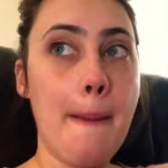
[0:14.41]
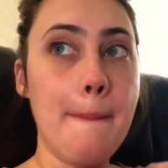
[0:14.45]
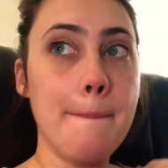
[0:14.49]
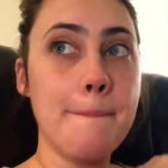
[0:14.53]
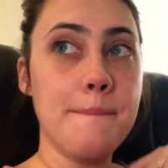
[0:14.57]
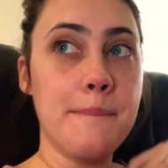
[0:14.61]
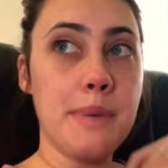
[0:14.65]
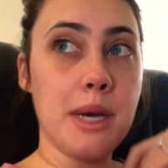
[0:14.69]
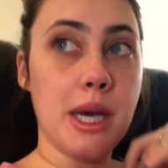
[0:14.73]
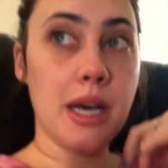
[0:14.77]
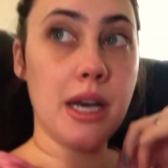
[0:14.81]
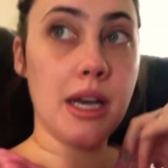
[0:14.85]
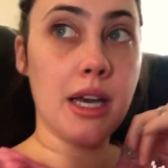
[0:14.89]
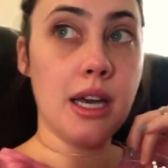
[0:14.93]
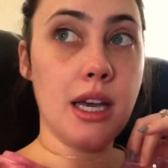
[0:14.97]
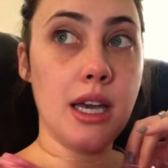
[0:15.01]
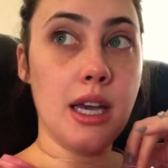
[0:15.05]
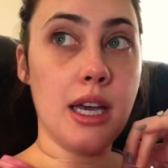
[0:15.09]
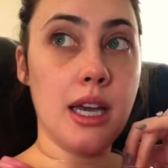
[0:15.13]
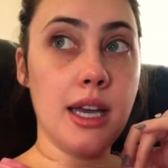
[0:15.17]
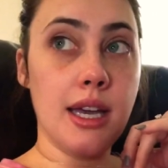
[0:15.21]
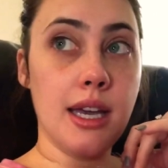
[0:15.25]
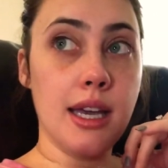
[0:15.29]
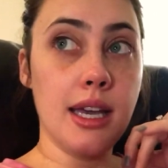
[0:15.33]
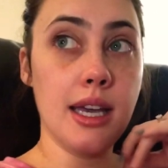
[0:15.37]
but
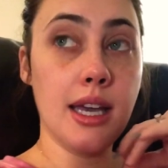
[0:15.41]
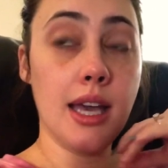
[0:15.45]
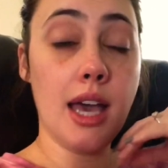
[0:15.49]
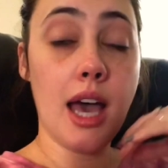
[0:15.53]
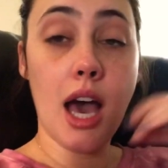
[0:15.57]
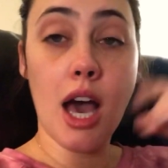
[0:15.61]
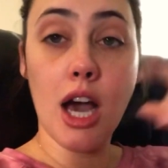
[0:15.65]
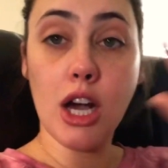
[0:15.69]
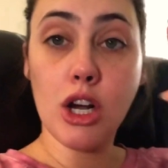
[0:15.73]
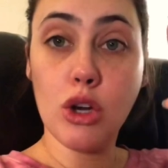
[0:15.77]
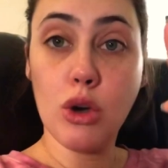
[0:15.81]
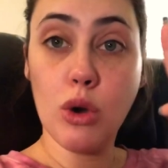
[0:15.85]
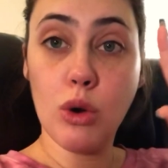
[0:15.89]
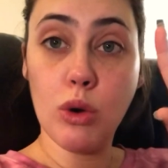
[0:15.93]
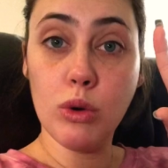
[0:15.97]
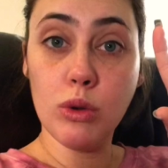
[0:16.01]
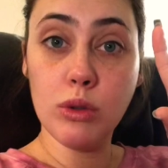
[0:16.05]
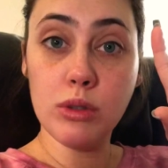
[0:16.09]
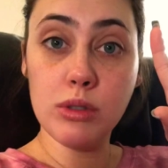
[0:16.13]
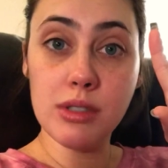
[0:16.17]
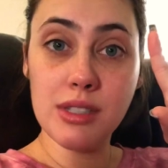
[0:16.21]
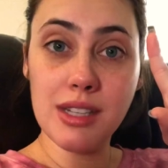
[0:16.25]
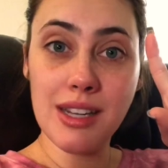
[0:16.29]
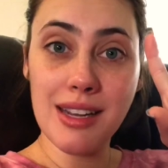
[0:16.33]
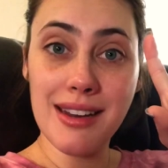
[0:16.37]
a
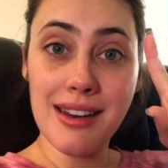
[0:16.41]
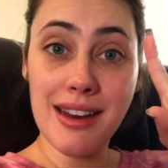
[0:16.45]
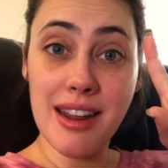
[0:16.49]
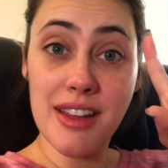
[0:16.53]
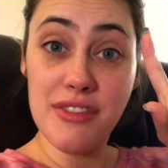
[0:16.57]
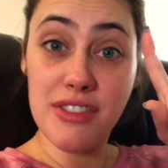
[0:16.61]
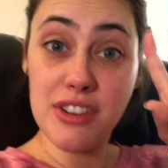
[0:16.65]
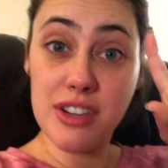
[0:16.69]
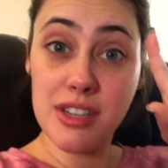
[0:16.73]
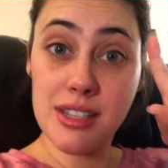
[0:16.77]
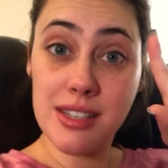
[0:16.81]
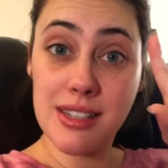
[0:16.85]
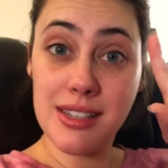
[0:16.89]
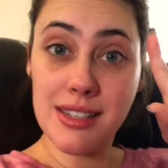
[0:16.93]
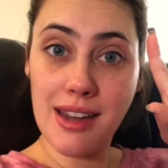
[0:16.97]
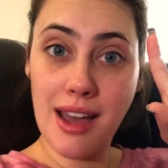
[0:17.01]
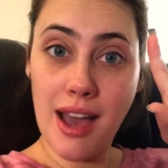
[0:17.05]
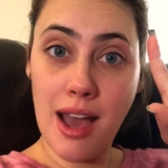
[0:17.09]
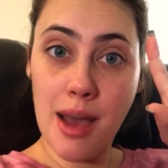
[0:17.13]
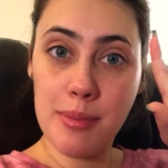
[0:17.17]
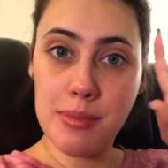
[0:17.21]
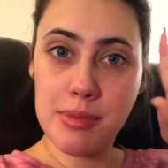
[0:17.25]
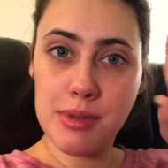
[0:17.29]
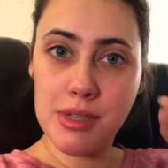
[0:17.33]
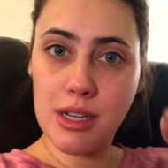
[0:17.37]
cold never
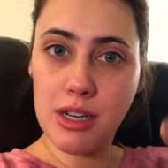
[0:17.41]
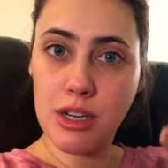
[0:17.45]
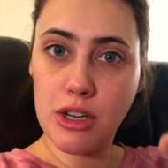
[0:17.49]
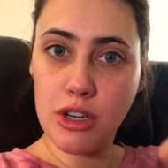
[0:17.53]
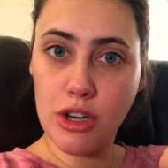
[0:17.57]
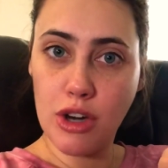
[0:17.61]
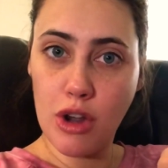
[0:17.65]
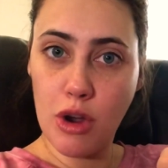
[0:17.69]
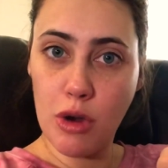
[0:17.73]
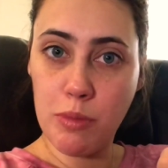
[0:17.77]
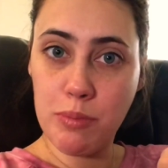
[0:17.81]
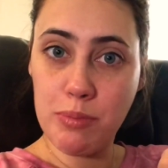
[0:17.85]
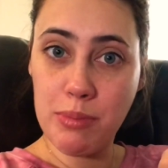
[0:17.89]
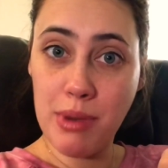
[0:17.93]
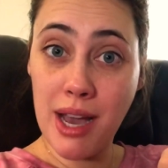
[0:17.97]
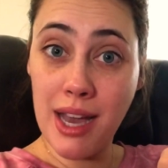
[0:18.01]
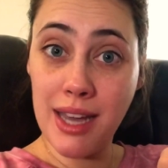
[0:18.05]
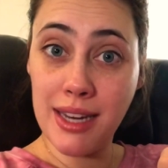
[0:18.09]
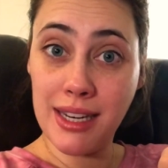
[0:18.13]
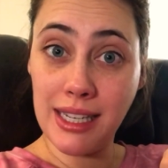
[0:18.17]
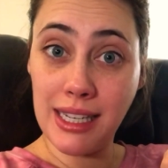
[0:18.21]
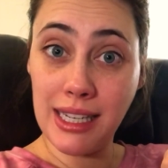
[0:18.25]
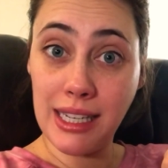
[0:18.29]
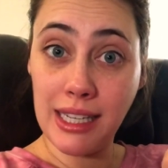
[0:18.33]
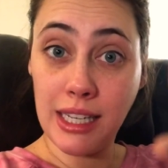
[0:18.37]
stopped
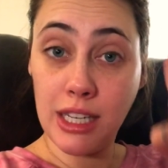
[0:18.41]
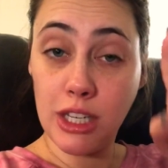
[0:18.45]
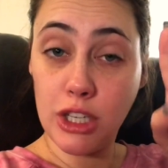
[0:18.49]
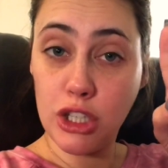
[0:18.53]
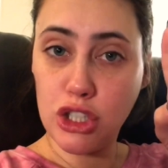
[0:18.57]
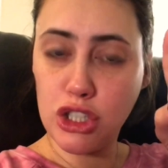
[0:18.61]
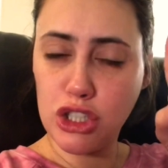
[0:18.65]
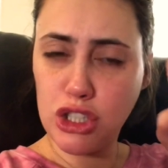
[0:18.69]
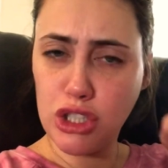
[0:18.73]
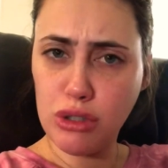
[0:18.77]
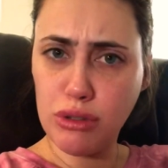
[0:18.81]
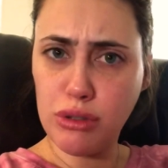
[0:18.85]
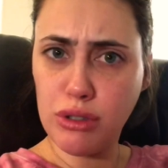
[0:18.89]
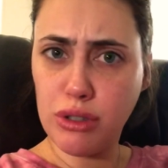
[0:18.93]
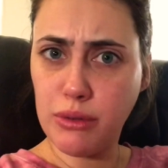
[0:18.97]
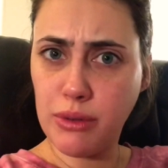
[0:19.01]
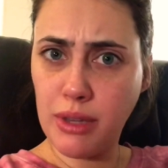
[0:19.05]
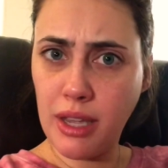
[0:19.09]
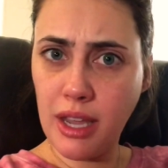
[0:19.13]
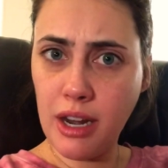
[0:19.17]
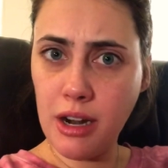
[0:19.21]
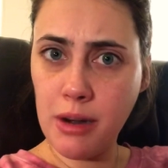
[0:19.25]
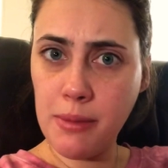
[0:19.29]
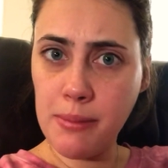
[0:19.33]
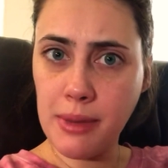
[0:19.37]
nobody. Do you
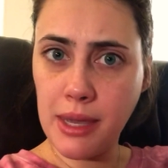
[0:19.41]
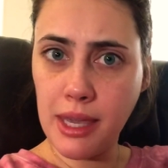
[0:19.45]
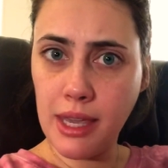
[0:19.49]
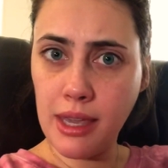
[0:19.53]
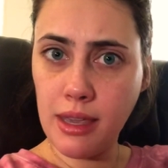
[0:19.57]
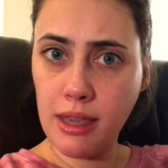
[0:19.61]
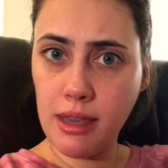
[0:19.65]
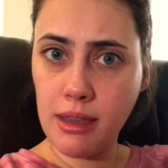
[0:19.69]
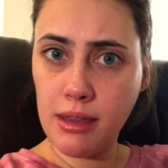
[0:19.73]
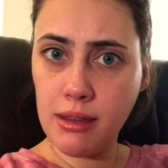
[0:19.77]
hear me?